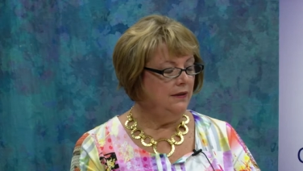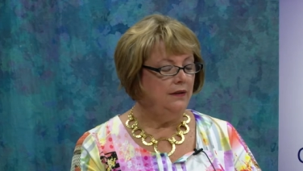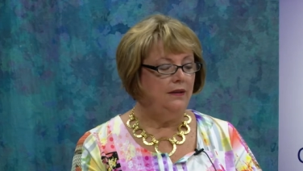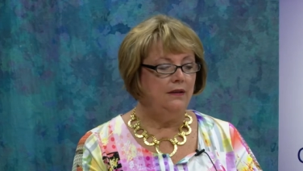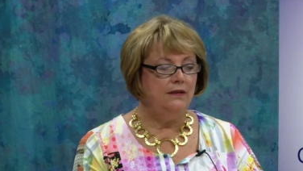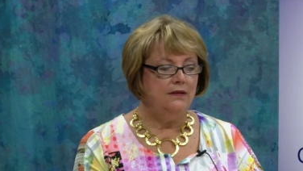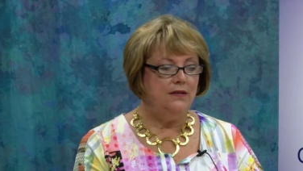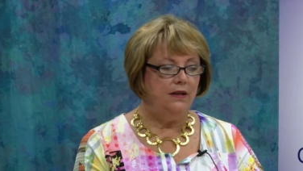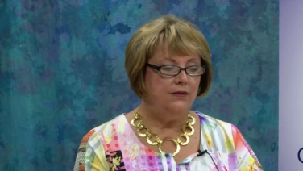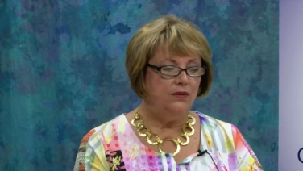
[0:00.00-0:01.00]
And
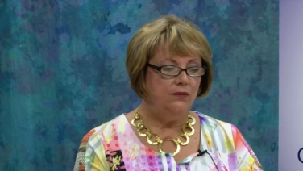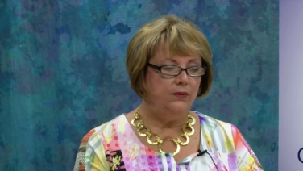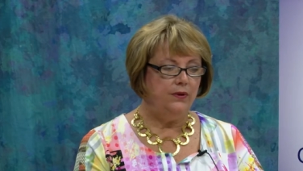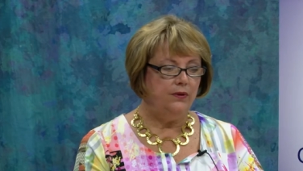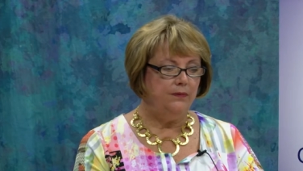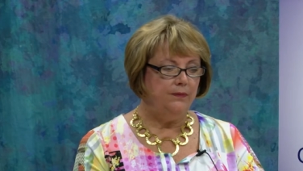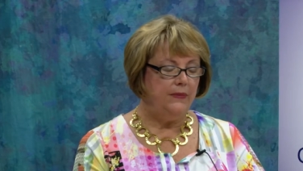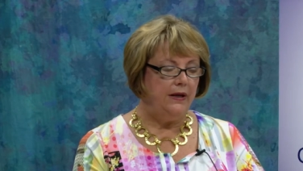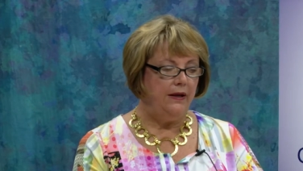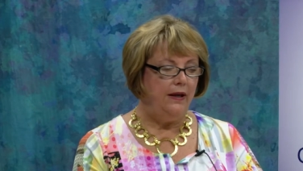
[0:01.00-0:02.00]
Santa will
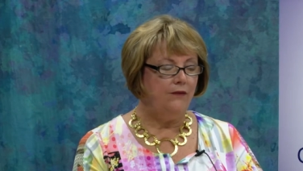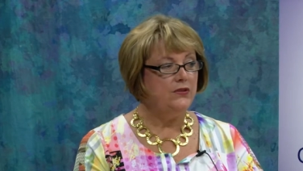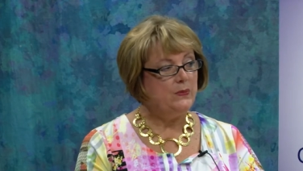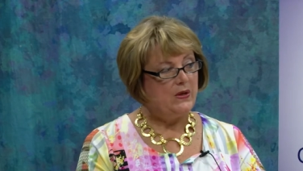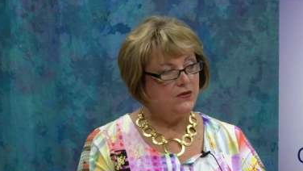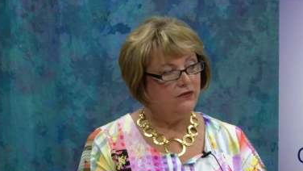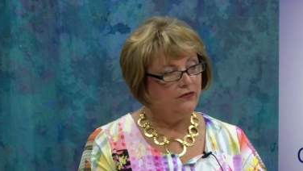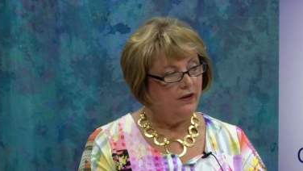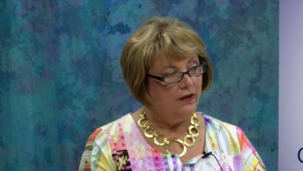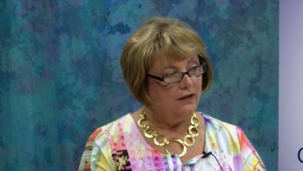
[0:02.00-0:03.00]
uh, have a special
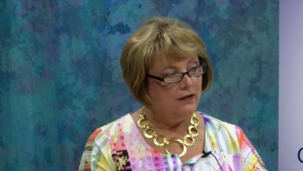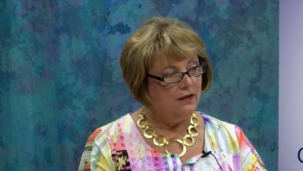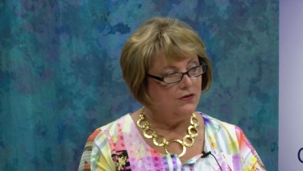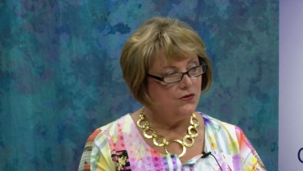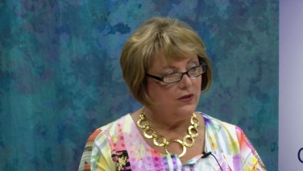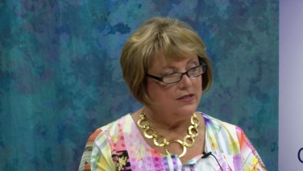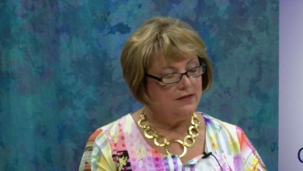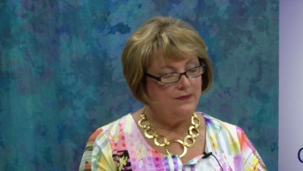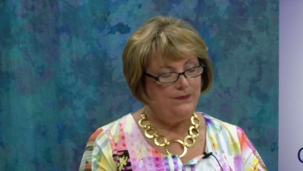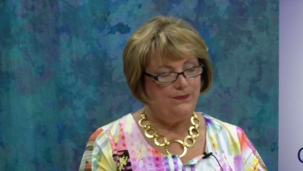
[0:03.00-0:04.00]
friend that joins
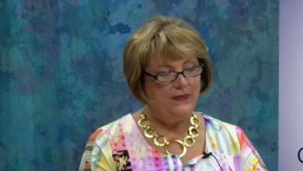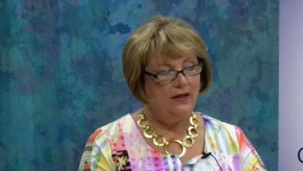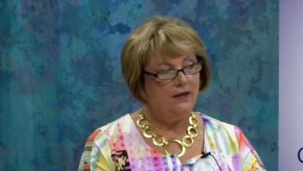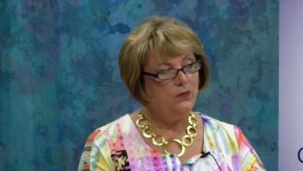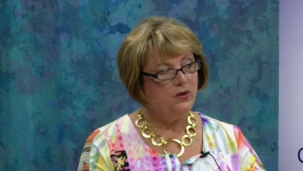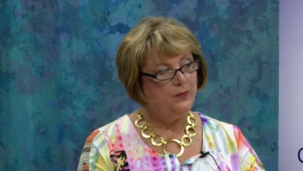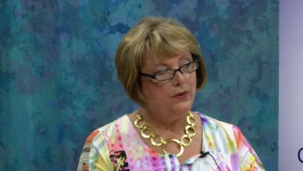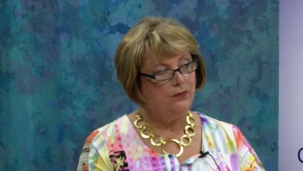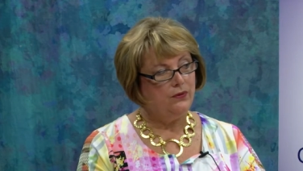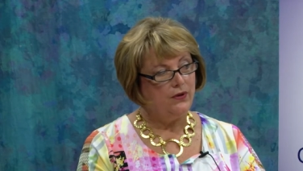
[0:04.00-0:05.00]
him, and it will be
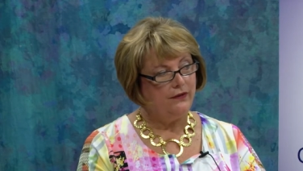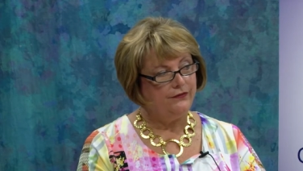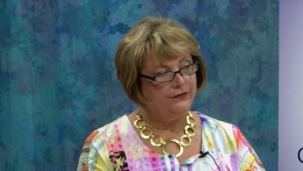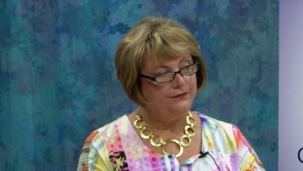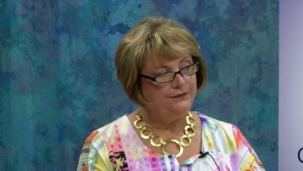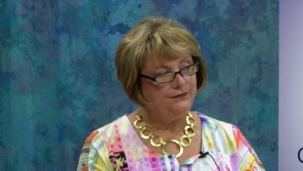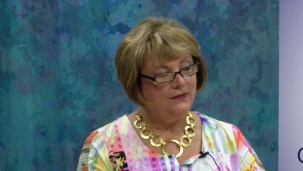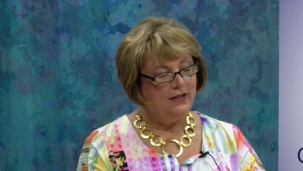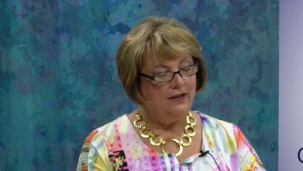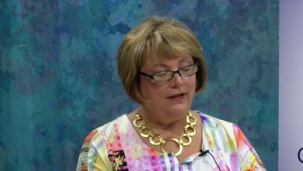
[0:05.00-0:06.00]
Rudolph.
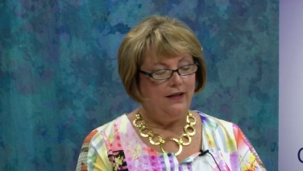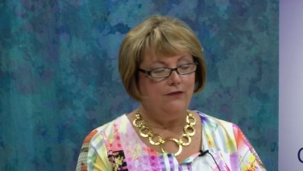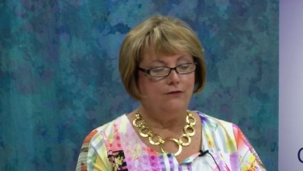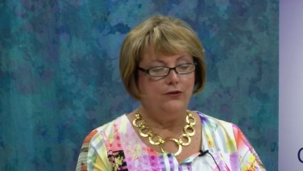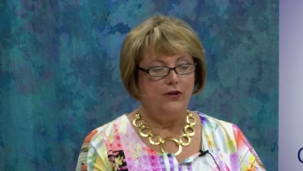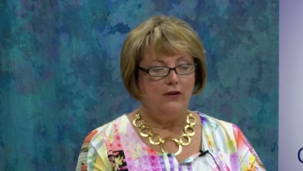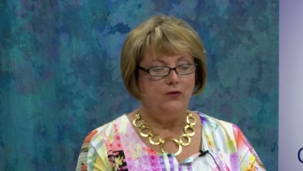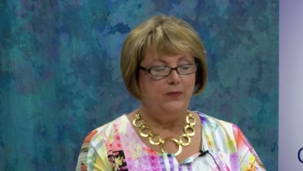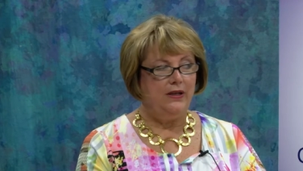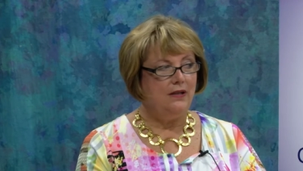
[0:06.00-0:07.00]
And Rudolph
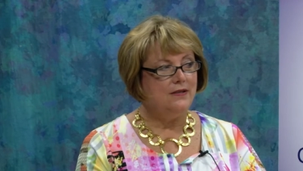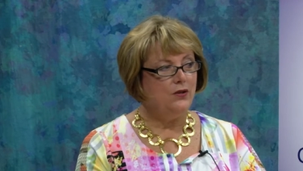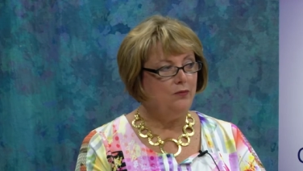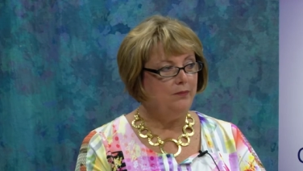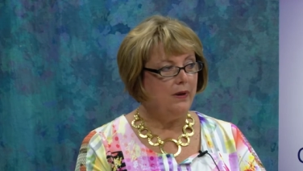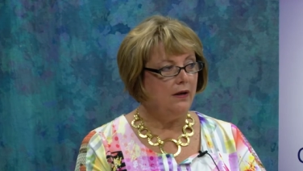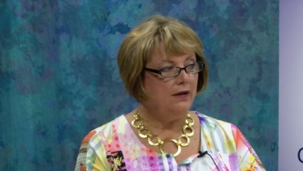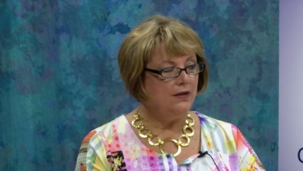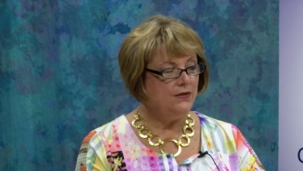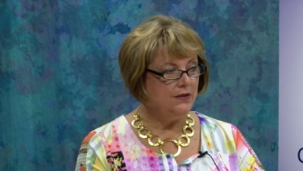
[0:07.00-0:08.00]
will be in his own barn
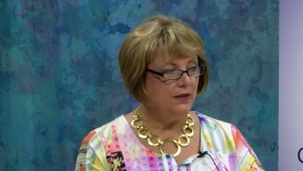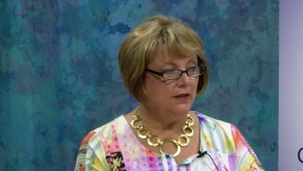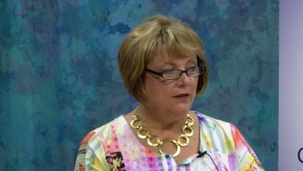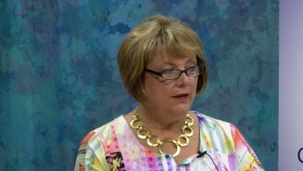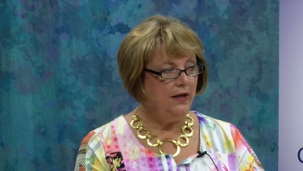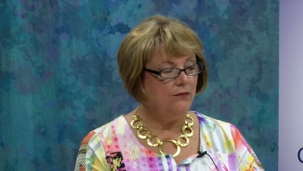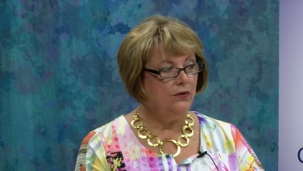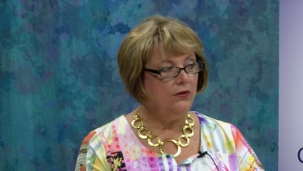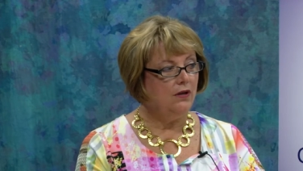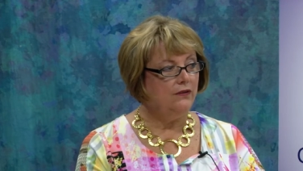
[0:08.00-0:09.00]
and stall, and
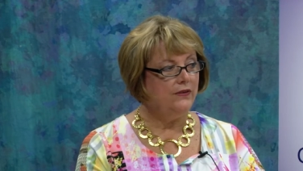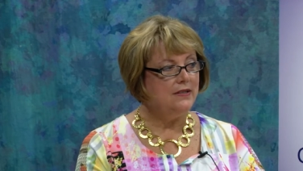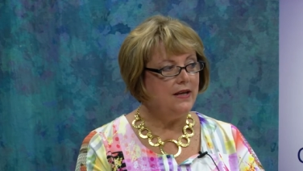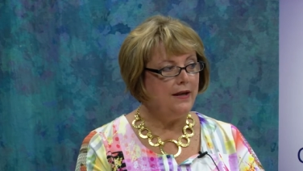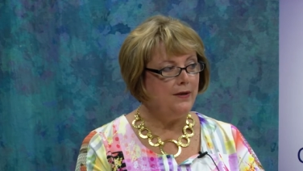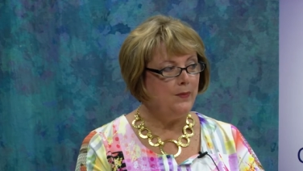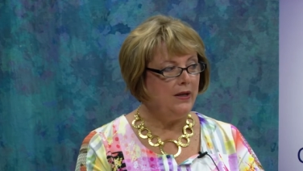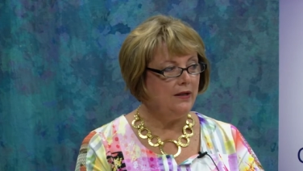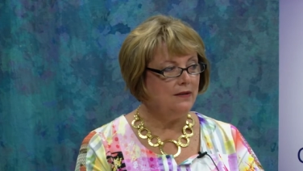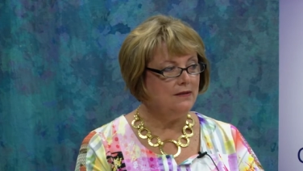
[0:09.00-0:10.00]
Rudolph is
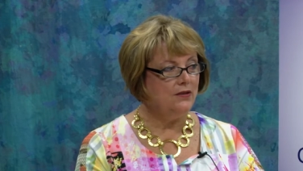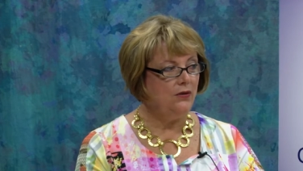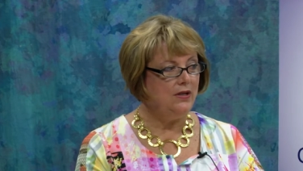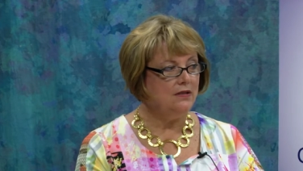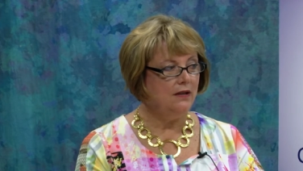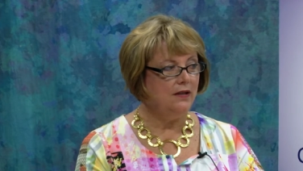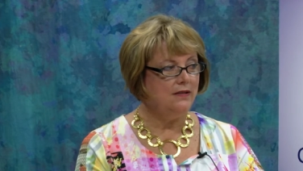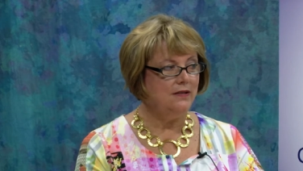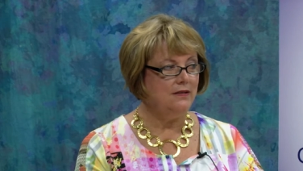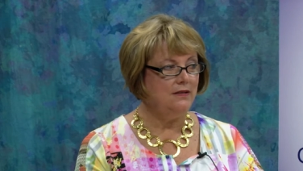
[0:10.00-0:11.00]
animated. So he's like a
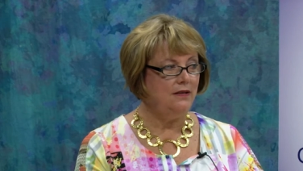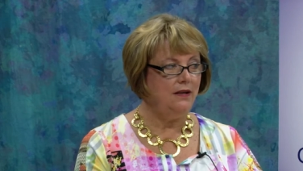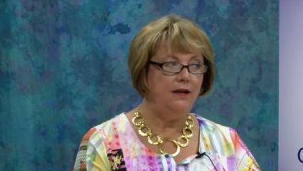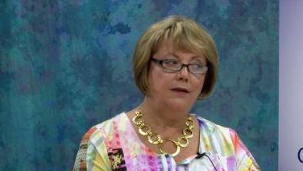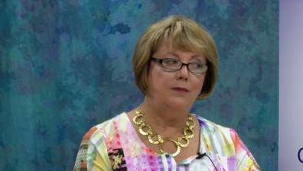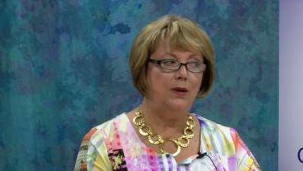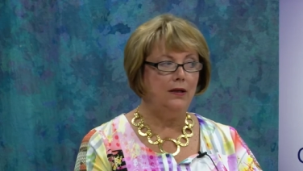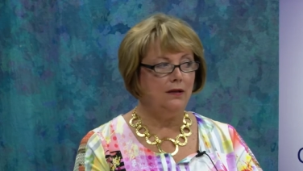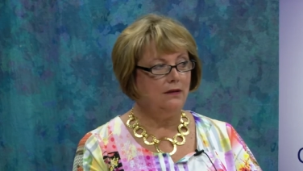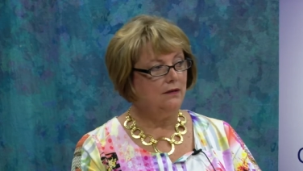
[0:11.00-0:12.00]
Disney
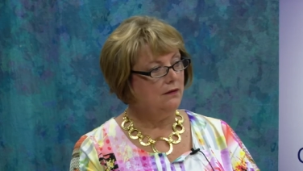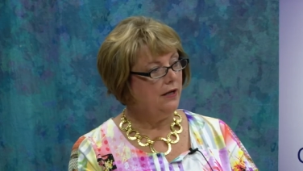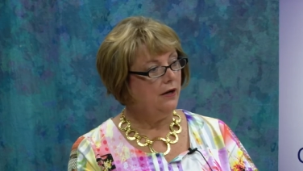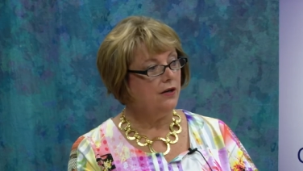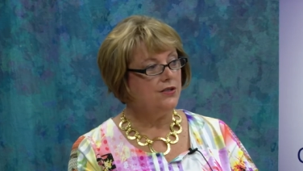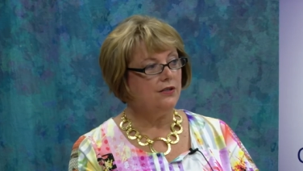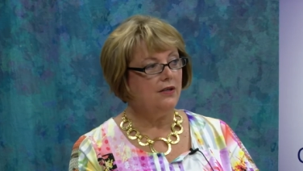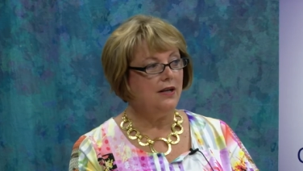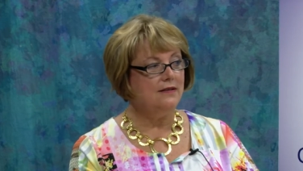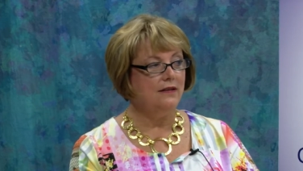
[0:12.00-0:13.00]
animated character,
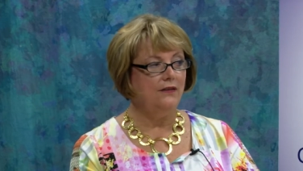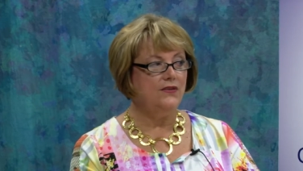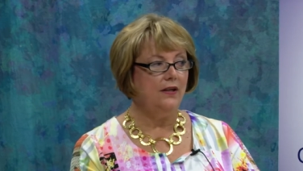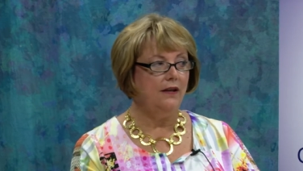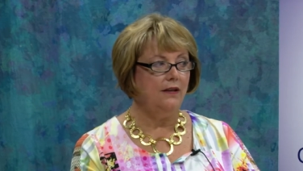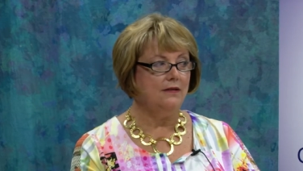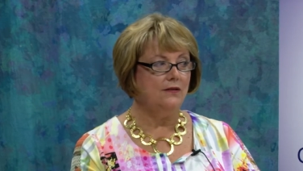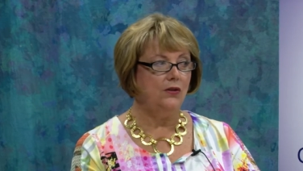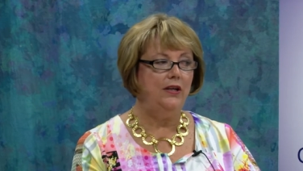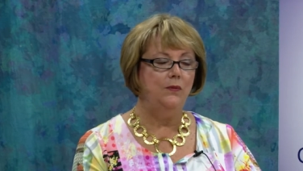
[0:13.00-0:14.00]
and he's life size.
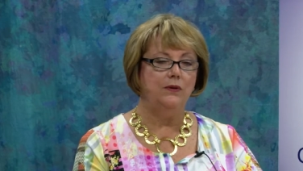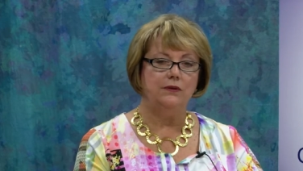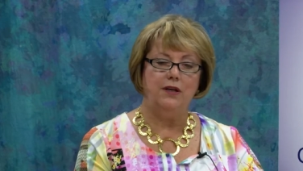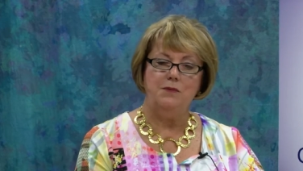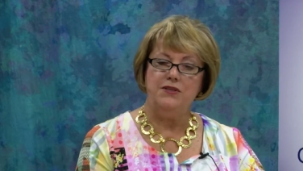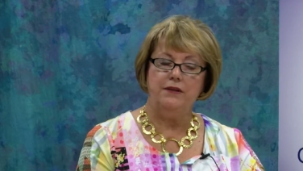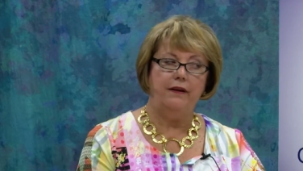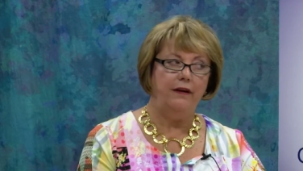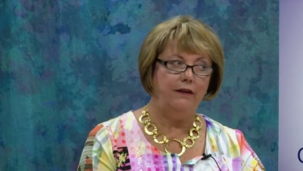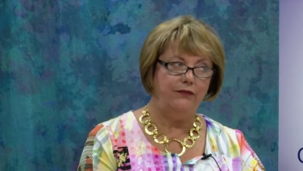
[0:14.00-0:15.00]
So he will come to
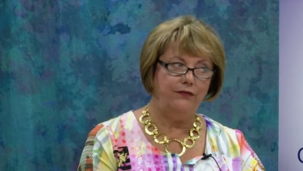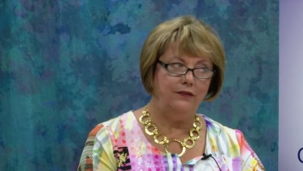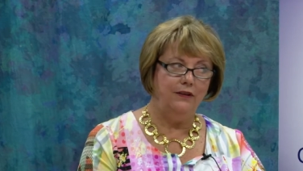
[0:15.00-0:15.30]
life